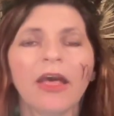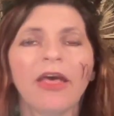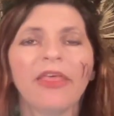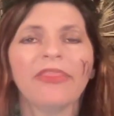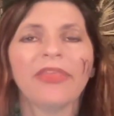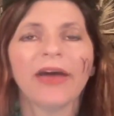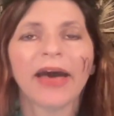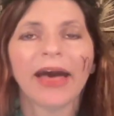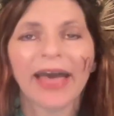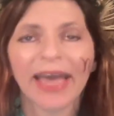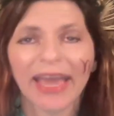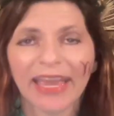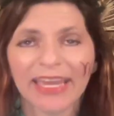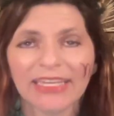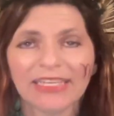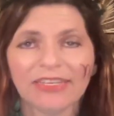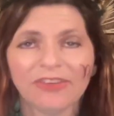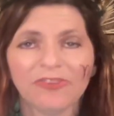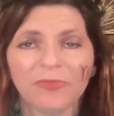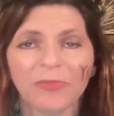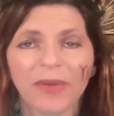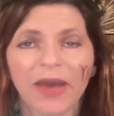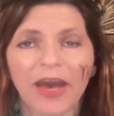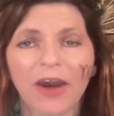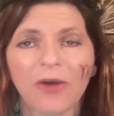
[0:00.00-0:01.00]
the height
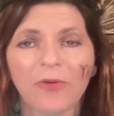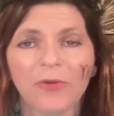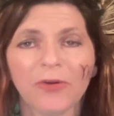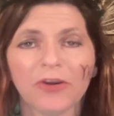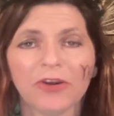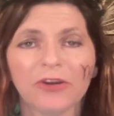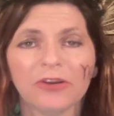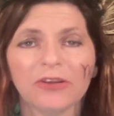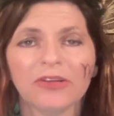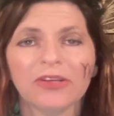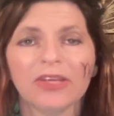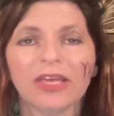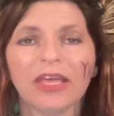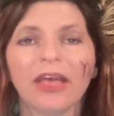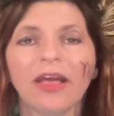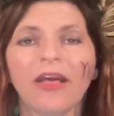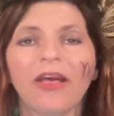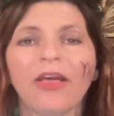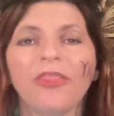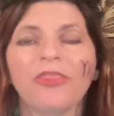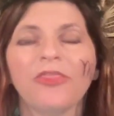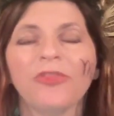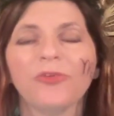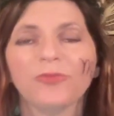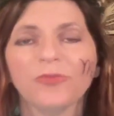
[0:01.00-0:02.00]
of power,
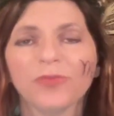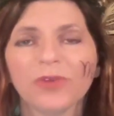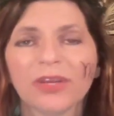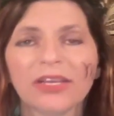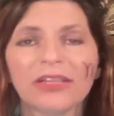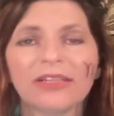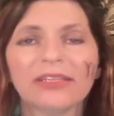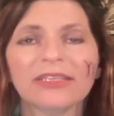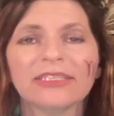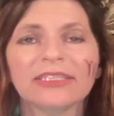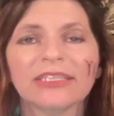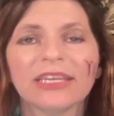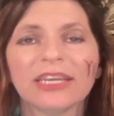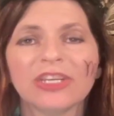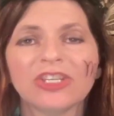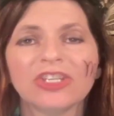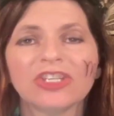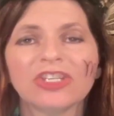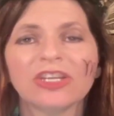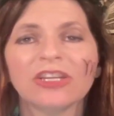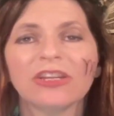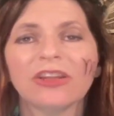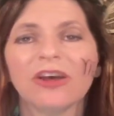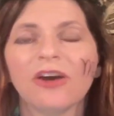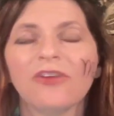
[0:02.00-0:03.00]
the
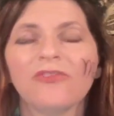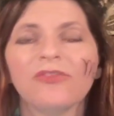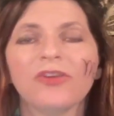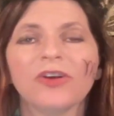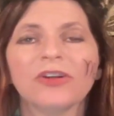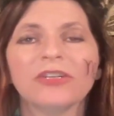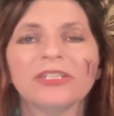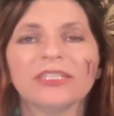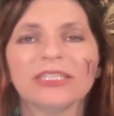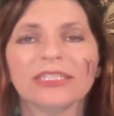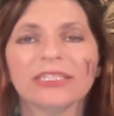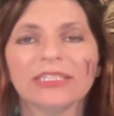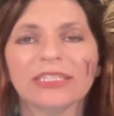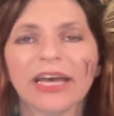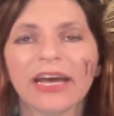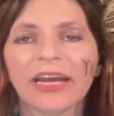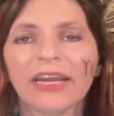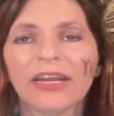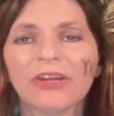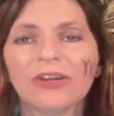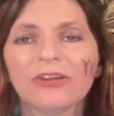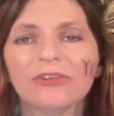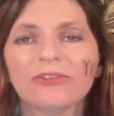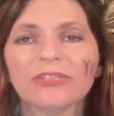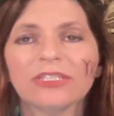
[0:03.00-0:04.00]
realization of our
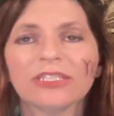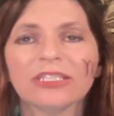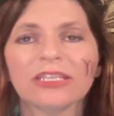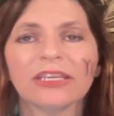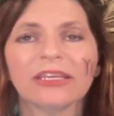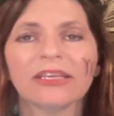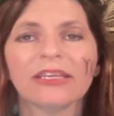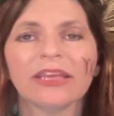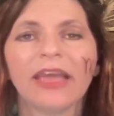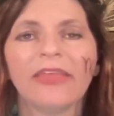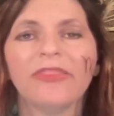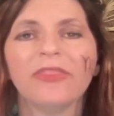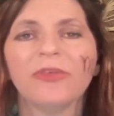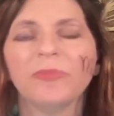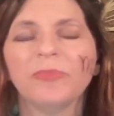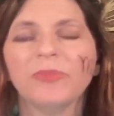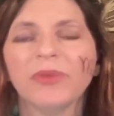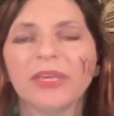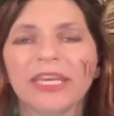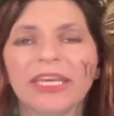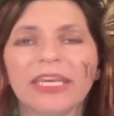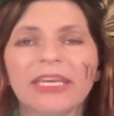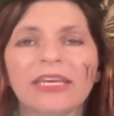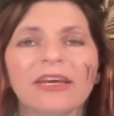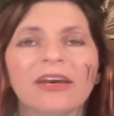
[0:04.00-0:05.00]
desires, and the
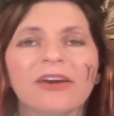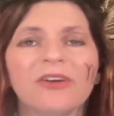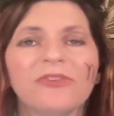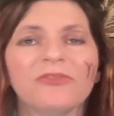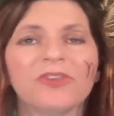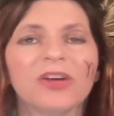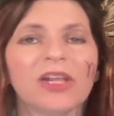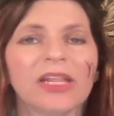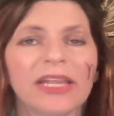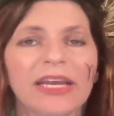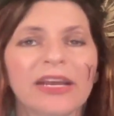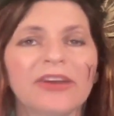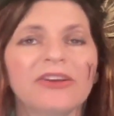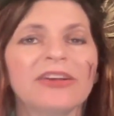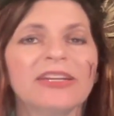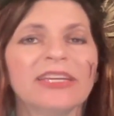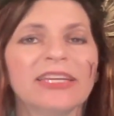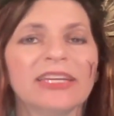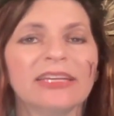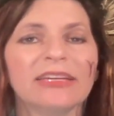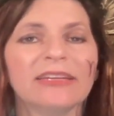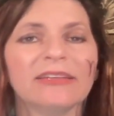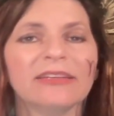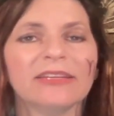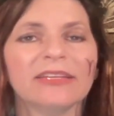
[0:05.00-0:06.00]
peak of
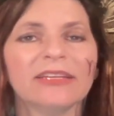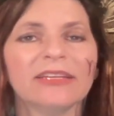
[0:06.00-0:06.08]
clarity.